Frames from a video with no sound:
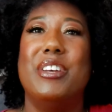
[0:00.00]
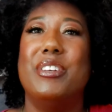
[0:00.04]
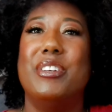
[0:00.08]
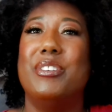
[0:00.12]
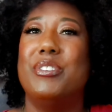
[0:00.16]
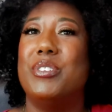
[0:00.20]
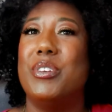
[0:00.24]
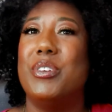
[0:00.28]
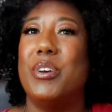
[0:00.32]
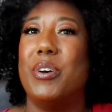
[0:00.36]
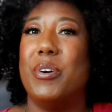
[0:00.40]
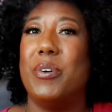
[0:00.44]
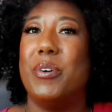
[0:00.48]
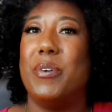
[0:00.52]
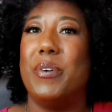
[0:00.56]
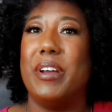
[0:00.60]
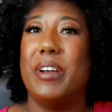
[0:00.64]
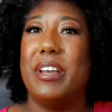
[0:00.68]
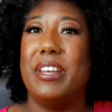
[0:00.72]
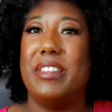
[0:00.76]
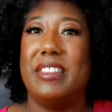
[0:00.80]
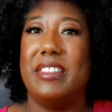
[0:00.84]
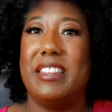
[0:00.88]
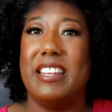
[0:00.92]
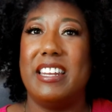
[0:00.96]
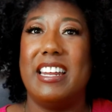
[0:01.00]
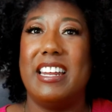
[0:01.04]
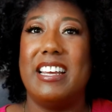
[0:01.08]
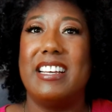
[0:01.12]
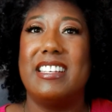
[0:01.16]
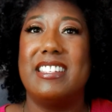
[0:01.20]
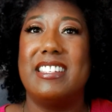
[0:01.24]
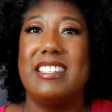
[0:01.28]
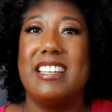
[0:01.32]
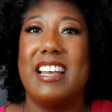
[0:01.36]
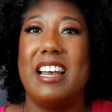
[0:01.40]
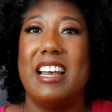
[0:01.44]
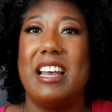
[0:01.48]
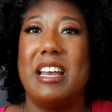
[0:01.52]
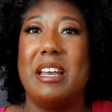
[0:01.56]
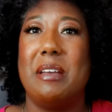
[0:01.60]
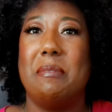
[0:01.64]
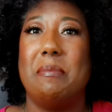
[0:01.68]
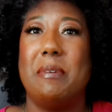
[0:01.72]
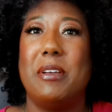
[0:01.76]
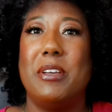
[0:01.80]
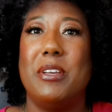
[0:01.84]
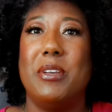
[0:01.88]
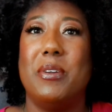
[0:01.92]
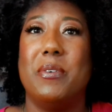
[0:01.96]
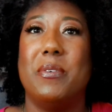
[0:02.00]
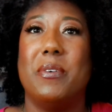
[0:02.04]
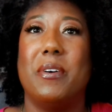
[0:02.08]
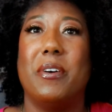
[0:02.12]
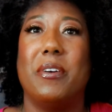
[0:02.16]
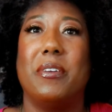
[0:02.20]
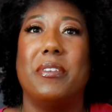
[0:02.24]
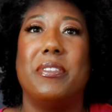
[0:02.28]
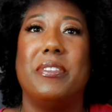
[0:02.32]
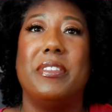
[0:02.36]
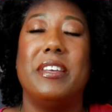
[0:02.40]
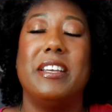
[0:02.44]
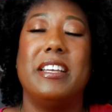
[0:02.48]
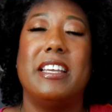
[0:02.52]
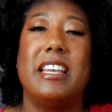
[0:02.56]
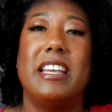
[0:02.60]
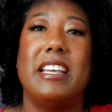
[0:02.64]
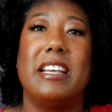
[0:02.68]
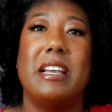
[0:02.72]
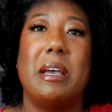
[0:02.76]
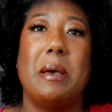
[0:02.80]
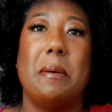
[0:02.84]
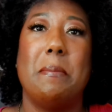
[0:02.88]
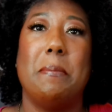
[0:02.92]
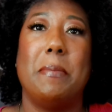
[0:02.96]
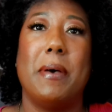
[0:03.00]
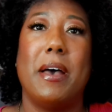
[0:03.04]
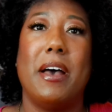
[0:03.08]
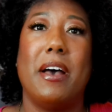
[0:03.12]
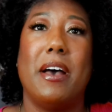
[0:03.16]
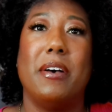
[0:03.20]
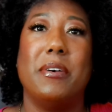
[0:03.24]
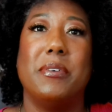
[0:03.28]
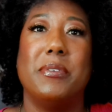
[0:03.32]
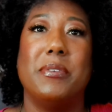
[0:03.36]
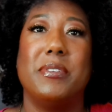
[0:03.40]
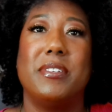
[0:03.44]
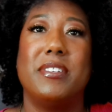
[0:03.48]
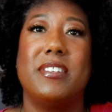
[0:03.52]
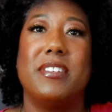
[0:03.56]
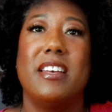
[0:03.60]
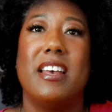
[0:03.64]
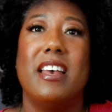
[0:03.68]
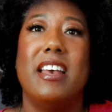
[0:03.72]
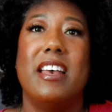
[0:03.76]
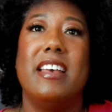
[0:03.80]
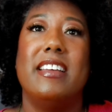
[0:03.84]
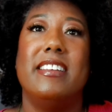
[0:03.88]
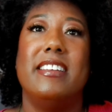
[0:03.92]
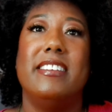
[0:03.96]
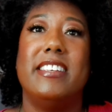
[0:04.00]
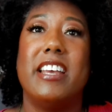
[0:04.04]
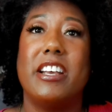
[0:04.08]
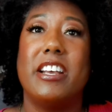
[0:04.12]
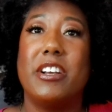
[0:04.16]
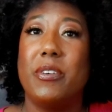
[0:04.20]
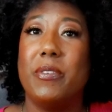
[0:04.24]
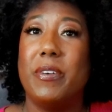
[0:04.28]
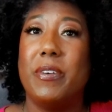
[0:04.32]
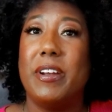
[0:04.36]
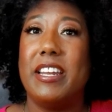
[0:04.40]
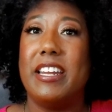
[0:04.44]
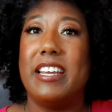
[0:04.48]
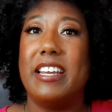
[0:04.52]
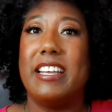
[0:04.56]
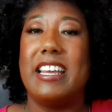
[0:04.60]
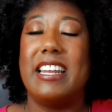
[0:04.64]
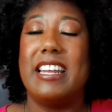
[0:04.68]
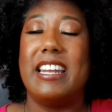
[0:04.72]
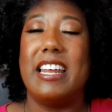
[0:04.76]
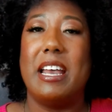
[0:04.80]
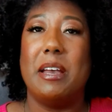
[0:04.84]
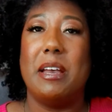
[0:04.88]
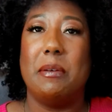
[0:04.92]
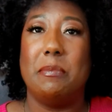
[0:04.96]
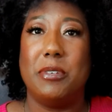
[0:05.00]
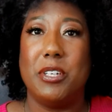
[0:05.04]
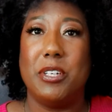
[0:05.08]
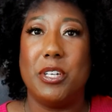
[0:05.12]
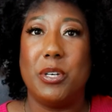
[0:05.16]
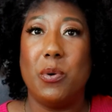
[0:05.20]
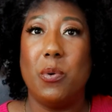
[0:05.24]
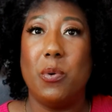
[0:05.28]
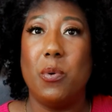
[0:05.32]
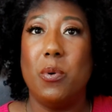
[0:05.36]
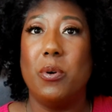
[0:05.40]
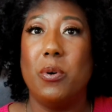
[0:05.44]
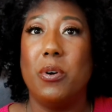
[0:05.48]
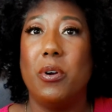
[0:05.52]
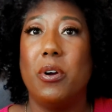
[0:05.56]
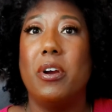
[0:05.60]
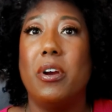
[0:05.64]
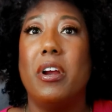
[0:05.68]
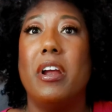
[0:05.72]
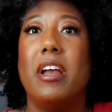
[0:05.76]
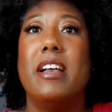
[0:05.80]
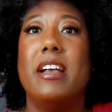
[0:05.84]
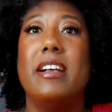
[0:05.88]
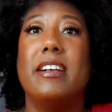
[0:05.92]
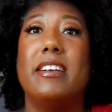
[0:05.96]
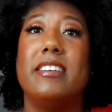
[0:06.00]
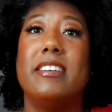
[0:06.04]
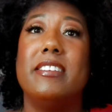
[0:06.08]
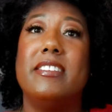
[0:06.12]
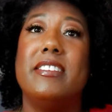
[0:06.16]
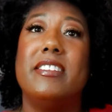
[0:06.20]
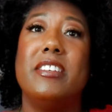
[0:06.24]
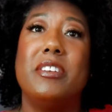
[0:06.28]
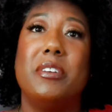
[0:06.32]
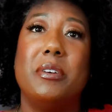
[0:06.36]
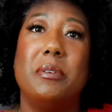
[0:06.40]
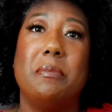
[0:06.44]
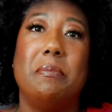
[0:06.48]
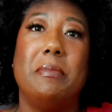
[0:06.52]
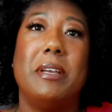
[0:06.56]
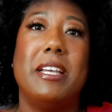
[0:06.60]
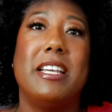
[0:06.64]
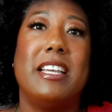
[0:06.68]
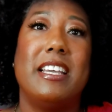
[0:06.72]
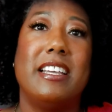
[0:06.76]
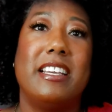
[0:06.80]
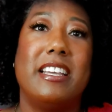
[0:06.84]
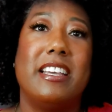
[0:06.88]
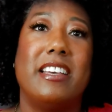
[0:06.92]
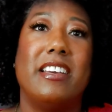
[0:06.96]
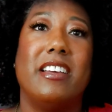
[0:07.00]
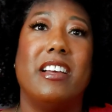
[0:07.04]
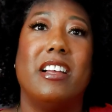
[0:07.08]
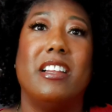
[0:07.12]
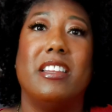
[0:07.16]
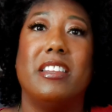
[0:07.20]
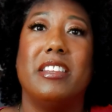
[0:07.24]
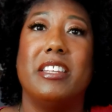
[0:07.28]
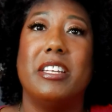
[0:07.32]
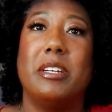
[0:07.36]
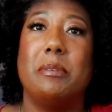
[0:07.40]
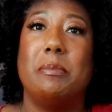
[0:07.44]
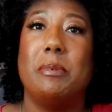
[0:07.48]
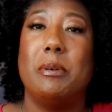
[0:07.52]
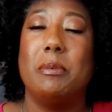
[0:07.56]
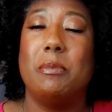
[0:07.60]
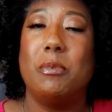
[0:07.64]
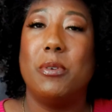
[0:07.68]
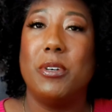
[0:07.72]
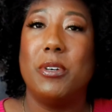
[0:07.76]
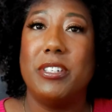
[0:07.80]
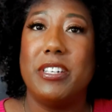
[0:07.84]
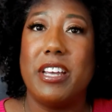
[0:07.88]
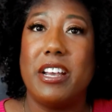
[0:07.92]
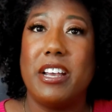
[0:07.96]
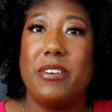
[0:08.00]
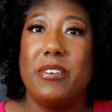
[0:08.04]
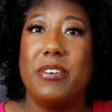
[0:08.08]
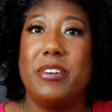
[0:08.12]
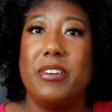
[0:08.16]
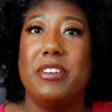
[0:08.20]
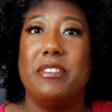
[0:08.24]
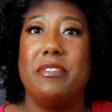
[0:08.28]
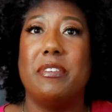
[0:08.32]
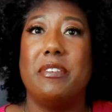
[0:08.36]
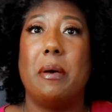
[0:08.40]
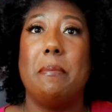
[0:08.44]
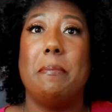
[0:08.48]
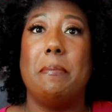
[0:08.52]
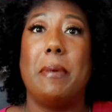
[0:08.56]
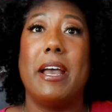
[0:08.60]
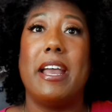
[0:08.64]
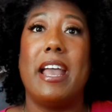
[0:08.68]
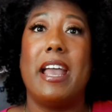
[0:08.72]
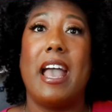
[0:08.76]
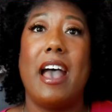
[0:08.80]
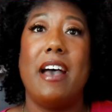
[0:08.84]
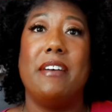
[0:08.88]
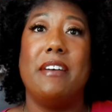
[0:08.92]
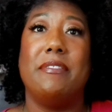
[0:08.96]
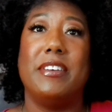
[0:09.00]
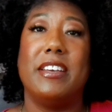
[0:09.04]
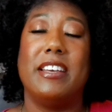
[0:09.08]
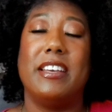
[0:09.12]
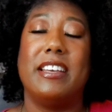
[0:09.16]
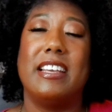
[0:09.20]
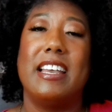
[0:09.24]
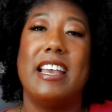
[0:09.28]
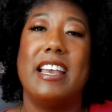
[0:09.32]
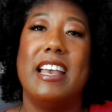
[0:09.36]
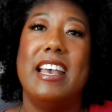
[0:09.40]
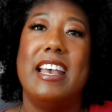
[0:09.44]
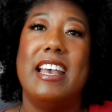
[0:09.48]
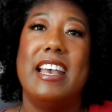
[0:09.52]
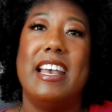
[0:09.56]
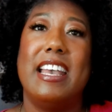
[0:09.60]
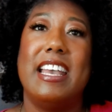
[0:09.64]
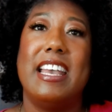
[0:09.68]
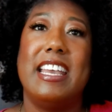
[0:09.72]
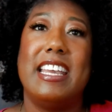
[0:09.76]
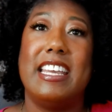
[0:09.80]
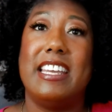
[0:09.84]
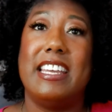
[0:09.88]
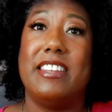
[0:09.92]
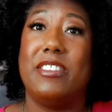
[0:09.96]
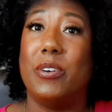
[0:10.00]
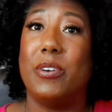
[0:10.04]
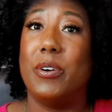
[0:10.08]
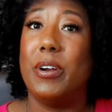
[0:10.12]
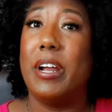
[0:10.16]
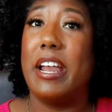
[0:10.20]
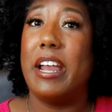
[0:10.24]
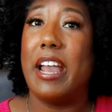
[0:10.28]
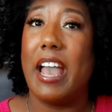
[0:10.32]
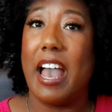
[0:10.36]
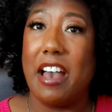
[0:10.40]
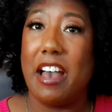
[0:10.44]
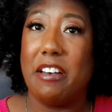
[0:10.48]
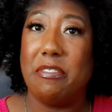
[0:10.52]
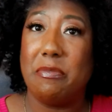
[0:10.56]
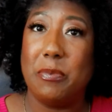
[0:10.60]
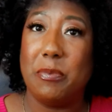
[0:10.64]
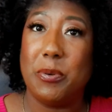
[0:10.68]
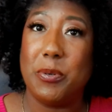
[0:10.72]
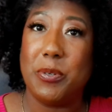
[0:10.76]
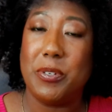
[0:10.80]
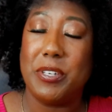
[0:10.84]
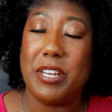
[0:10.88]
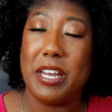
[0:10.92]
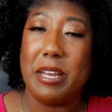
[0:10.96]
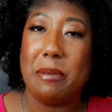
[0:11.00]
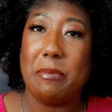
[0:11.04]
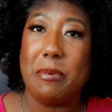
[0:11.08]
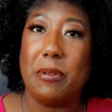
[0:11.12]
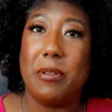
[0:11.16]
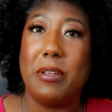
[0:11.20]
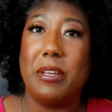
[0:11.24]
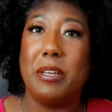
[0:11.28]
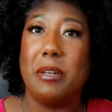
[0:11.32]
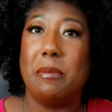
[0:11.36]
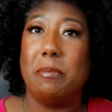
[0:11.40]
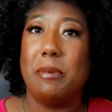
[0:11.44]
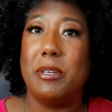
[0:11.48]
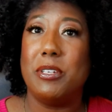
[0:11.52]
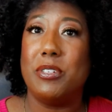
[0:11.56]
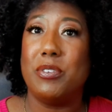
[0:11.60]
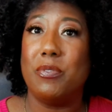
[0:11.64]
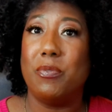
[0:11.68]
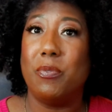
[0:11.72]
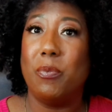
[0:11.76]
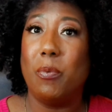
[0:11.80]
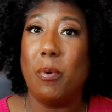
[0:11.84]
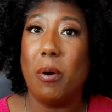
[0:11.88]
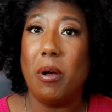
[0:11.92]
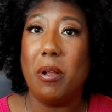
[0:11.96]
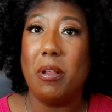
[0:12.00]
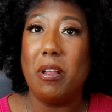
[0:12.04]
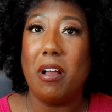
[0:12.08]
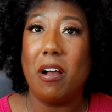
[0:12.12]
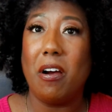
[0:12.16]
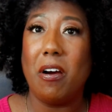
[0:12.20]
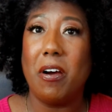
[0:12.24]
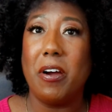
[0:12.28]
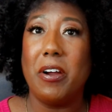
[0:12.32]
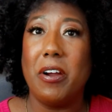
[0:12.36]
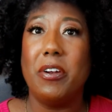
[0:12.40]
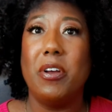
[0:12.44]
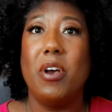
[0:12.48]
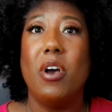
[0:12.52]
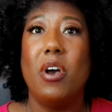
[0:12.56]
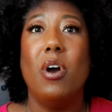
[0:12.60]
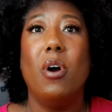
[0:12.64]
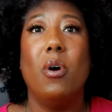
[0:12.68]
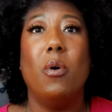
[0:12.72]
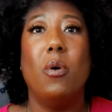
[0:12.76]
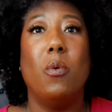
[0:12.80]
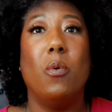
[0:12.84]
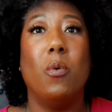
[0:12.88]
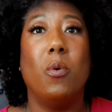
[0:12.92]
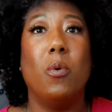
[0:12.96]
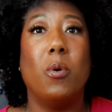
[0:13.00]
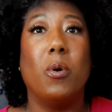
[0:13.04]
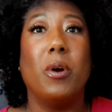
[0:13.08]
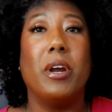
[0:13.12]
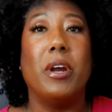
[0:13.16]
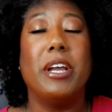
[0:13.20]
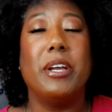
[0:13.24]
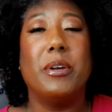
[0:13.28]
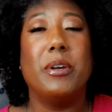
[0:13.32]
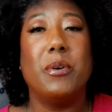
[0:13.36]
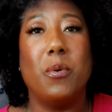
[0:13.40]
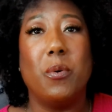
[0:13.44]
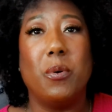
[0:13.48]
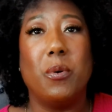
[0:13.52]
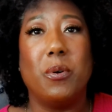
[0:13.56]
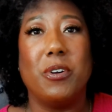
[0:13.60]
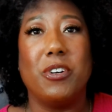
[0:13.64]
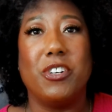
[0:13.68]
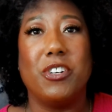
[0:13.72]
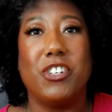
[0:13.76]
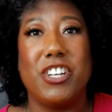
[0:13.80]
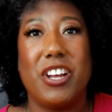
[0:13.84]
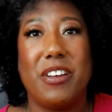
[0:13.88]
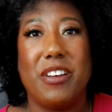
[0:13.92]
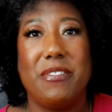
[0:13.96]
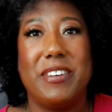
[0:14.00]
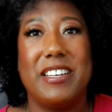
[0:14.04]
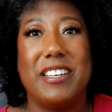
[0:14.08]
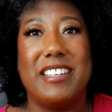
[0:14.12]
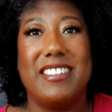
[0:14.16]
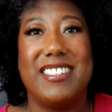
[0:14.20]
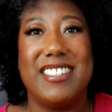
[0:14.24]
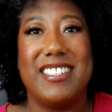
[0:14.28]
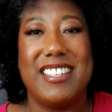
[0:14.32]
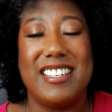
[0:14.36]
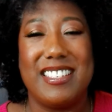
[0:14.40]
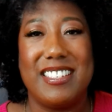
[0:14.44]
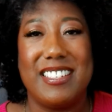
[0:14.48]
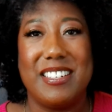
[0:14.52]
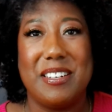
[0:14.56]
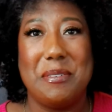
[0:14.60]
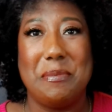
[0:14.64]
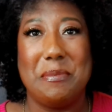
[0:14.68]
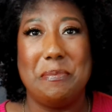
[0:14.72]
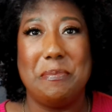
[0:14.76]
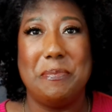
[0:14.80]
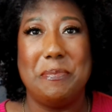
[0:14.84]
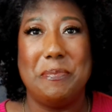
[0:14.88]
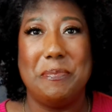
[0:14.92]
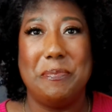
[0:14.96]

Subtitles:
So the next time you are thinking about decorating an empty corner, consider making it a little bit more decorative by having either a half moon table and a piece of wall art, or a corner shelving system.